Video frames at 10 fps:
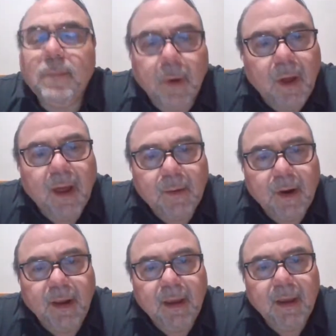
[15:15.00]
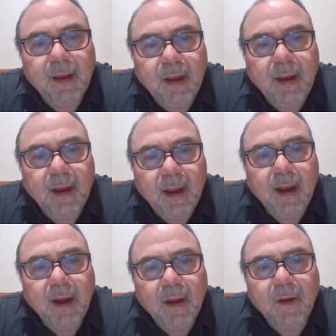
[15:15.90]
Paul, how are you?
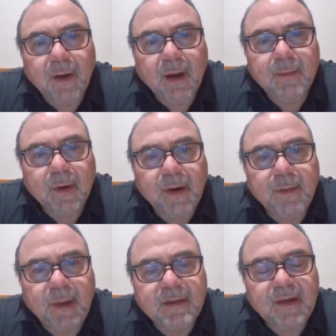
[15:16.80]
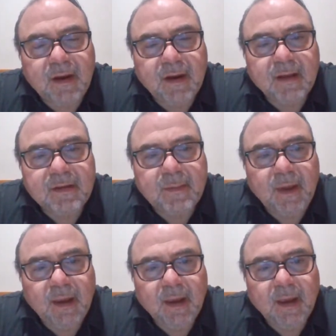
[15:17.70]
I go, Mario Mancini, nice to
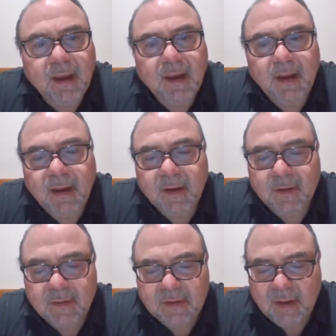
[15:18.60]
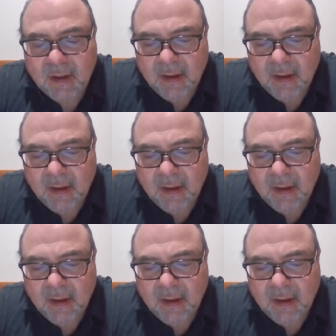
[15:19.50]
meet you. He goes,